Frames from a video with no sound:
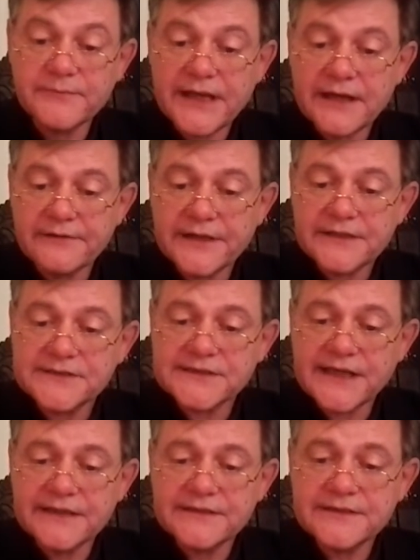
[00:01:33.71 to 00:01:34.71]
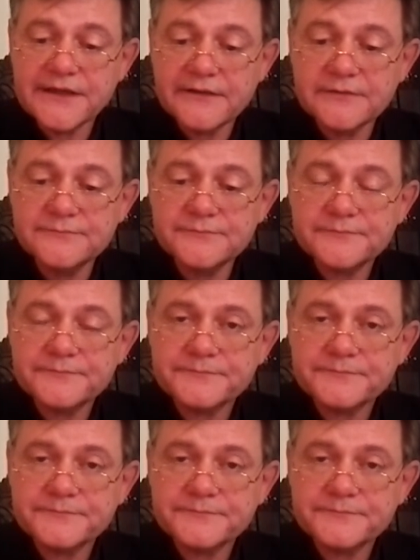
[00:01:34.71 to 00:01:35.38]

Mary stayed at home.